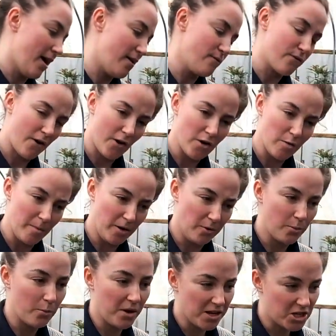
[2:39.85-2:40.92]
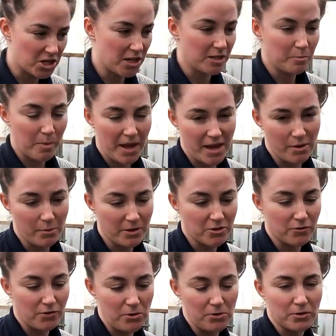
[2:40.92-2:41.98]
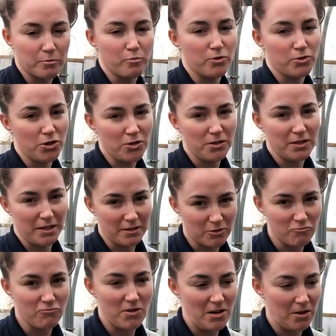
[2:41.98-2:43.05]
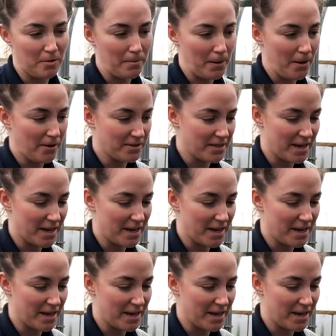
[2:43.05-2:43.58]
environment which is peat, which of course produces really good plants,